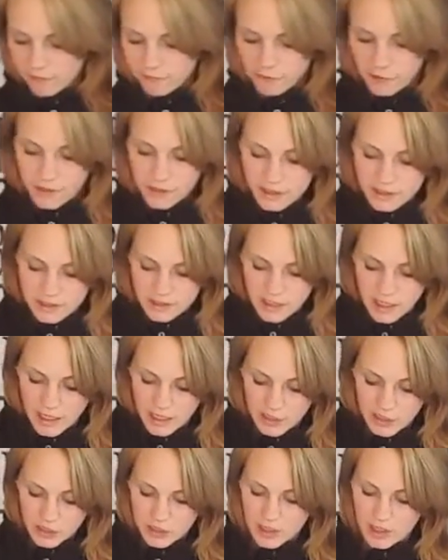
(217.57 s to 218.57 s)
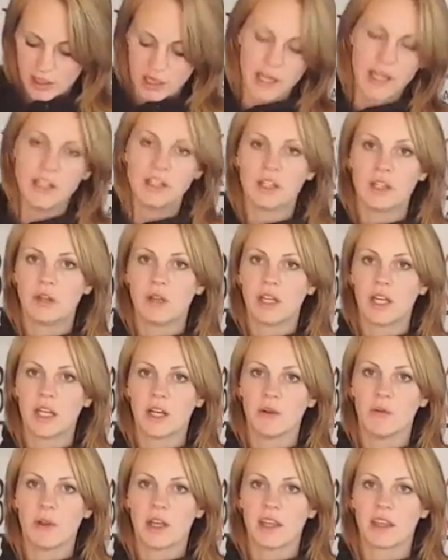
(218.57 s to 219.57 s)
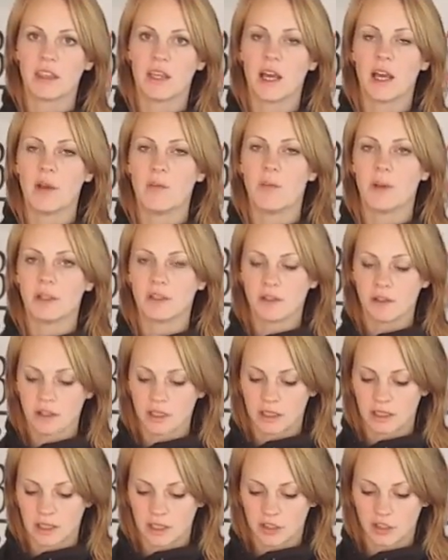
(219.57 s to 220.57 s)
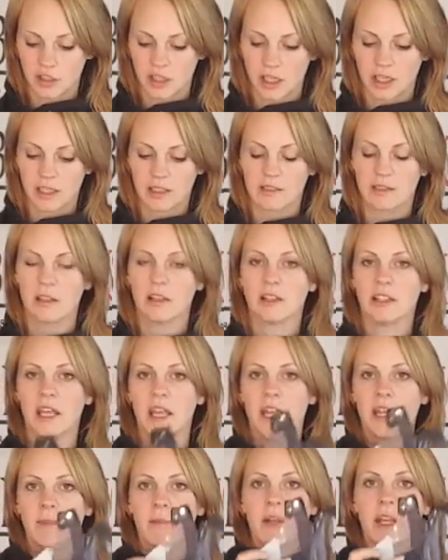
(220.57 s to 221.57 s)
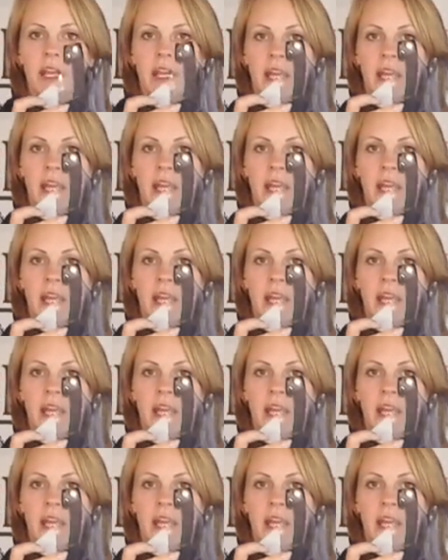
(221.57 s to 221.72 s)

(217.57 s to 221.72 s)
The first stage that I do here with muzzle conditioning is I'll take my